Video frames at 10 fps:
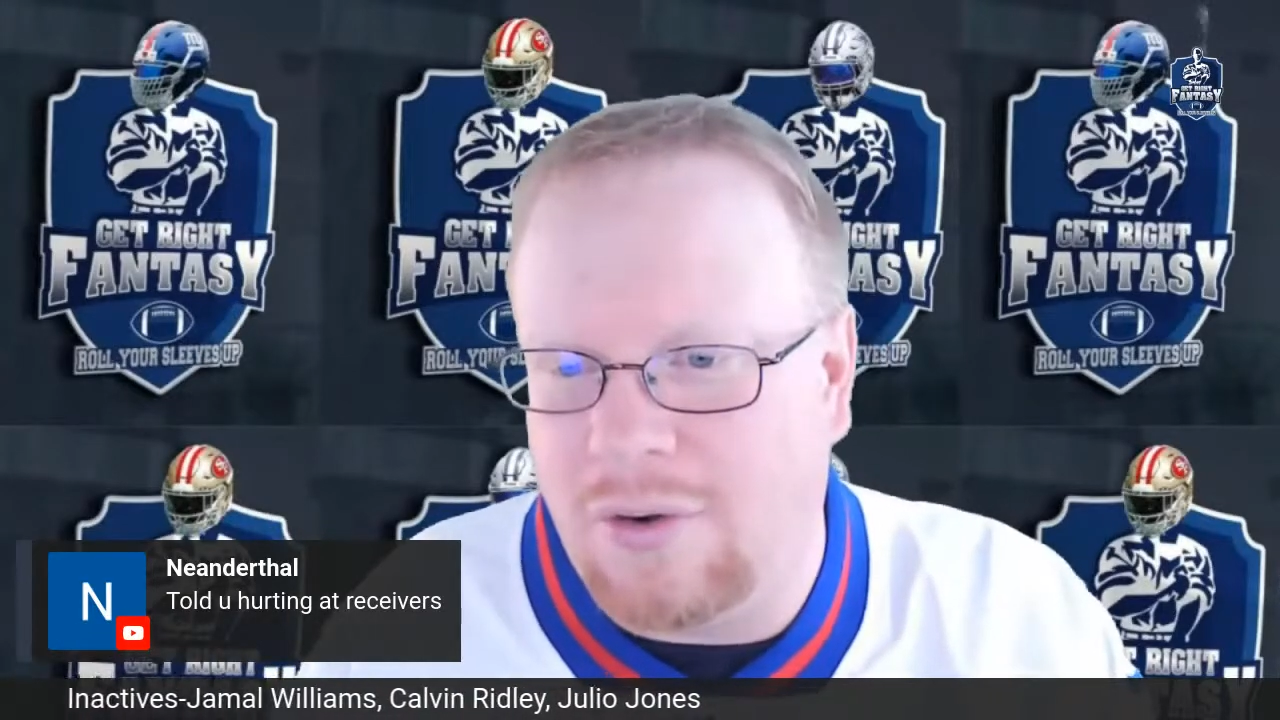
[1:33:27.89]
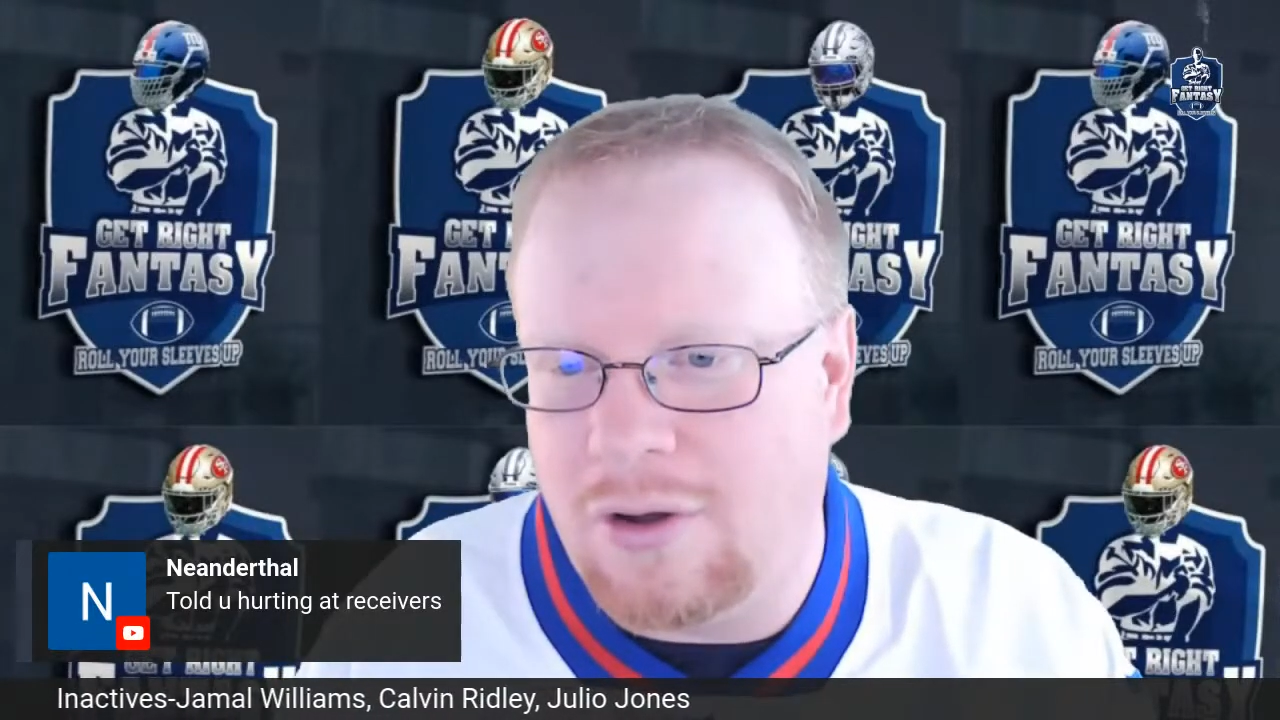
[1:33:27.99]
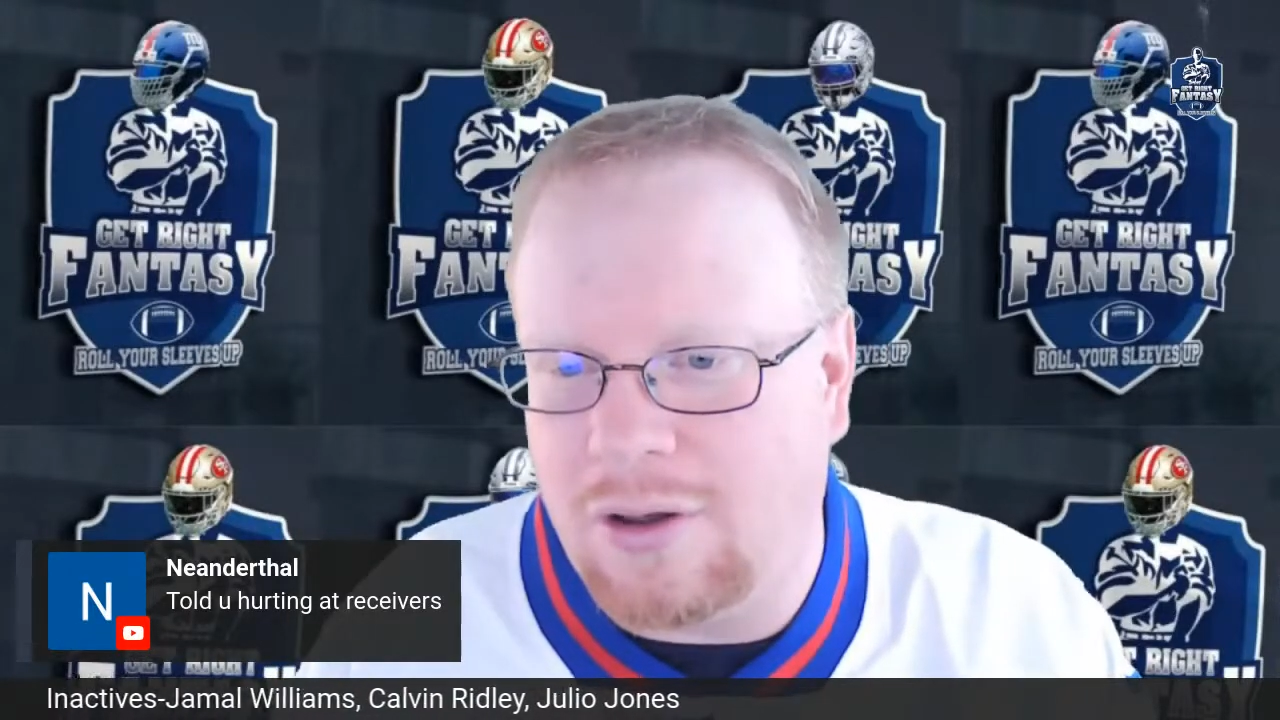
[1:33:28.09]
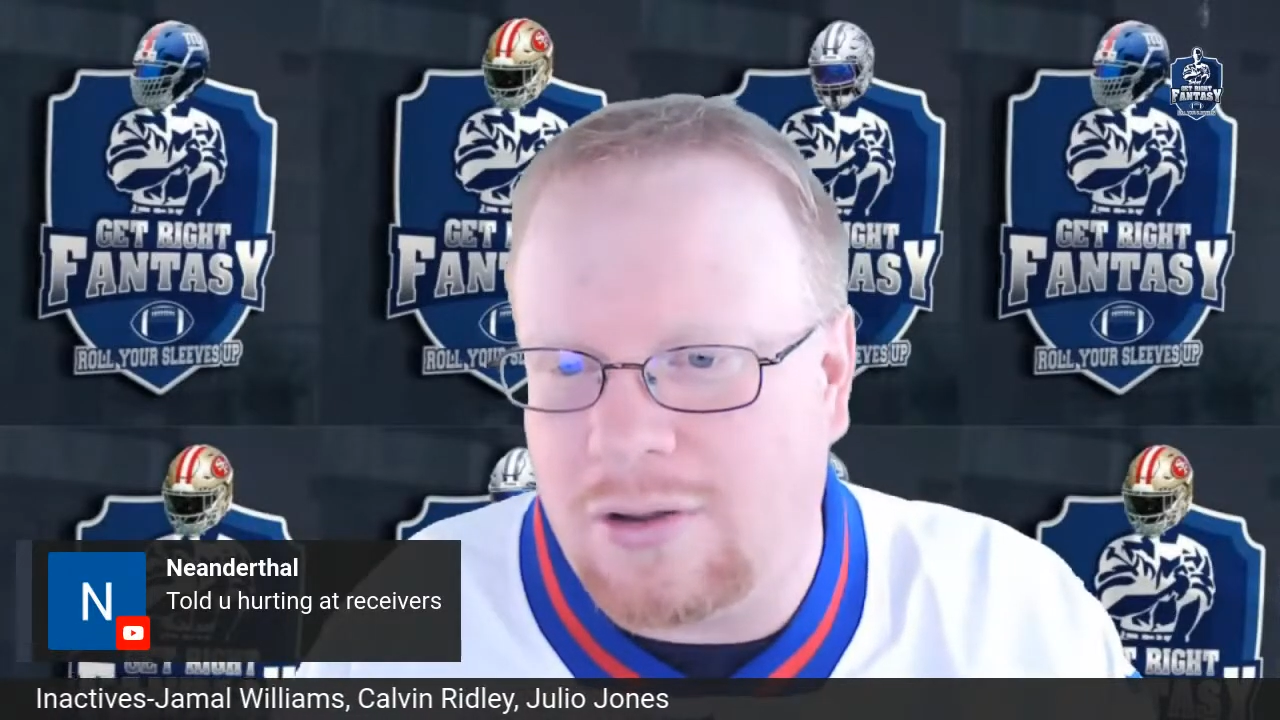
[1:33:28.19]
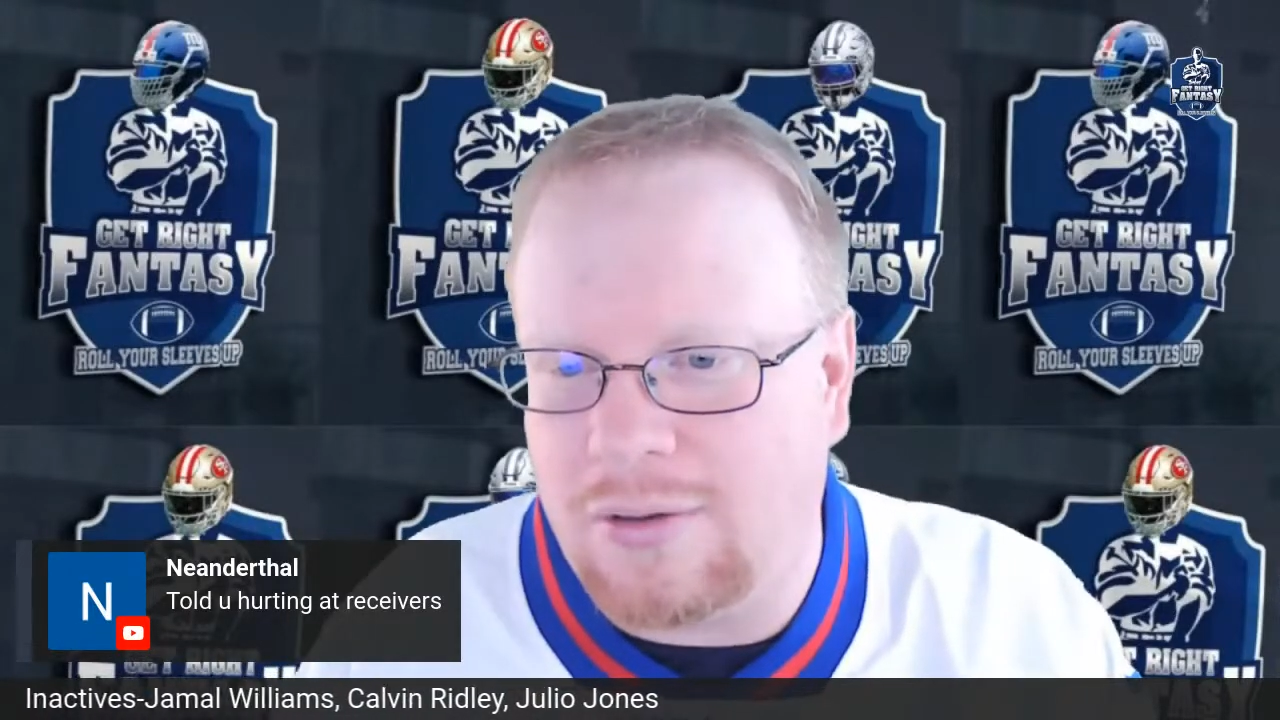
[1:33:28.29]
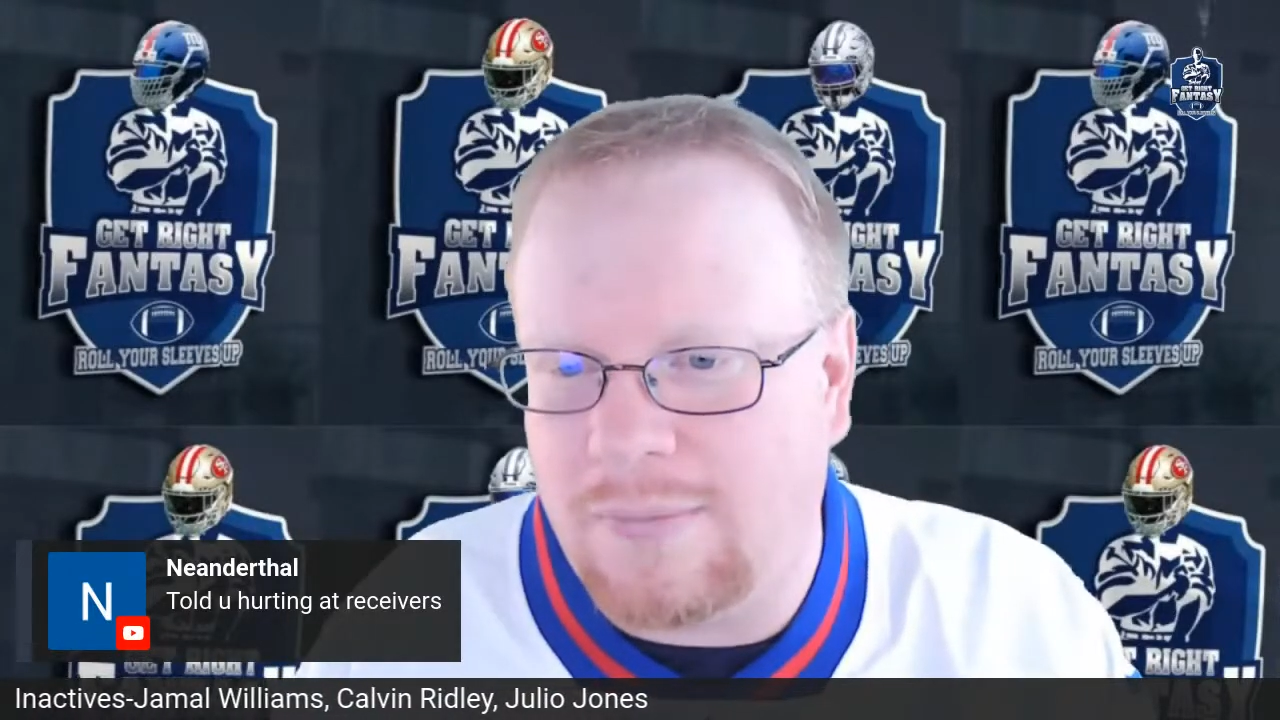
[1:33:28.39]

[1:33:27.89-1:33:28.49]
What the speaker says: Cooks.